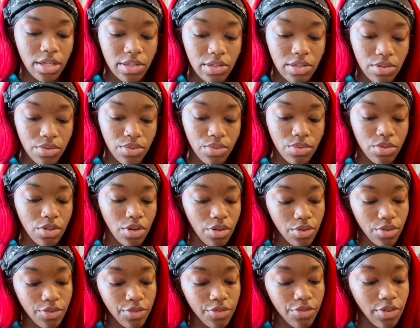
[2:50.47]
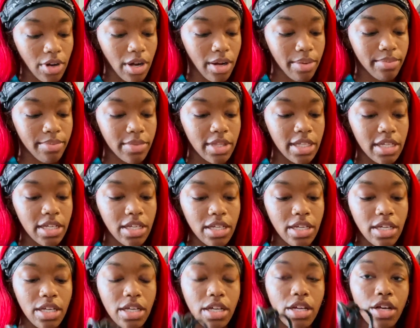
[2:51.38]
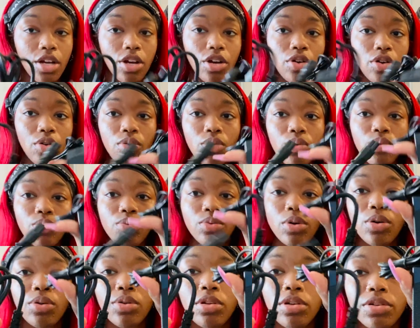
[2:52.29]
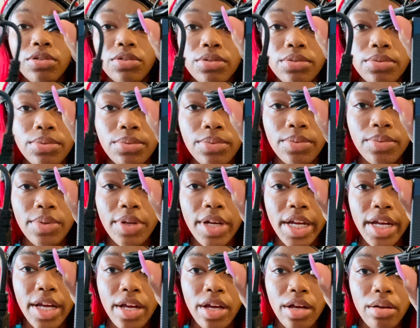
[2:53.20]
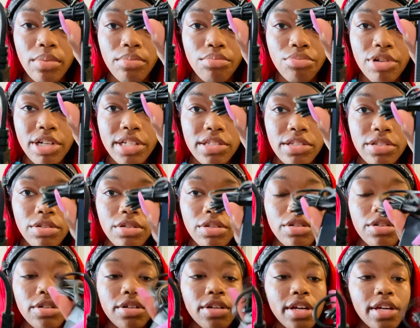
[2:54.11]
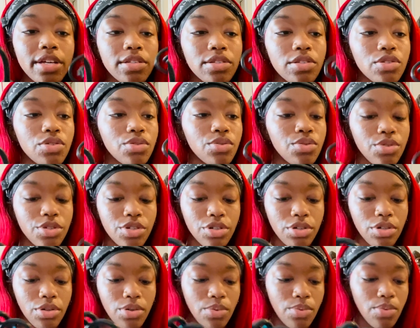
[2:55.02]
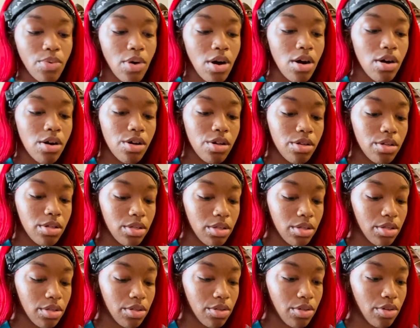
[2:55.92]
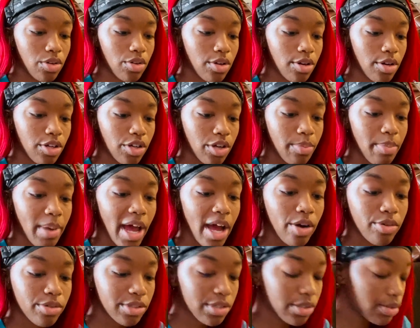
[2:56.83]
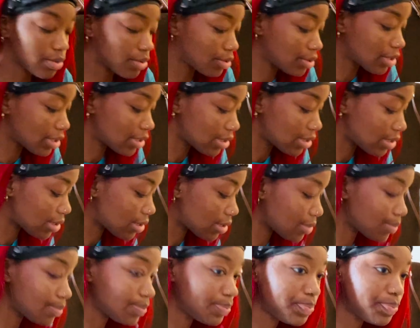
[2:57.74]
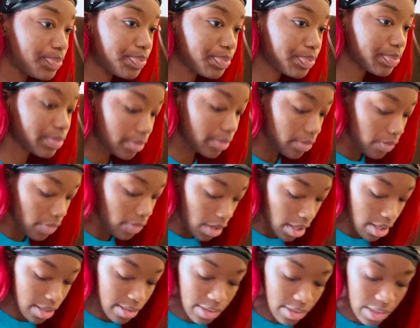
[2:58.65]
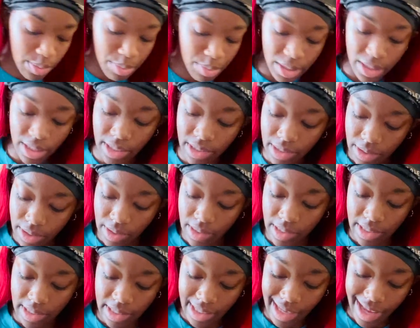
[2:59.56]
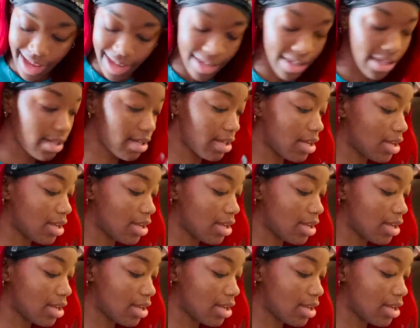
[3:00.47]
to go from the Rollo printer into your wall or your power source. So let's put this to the side,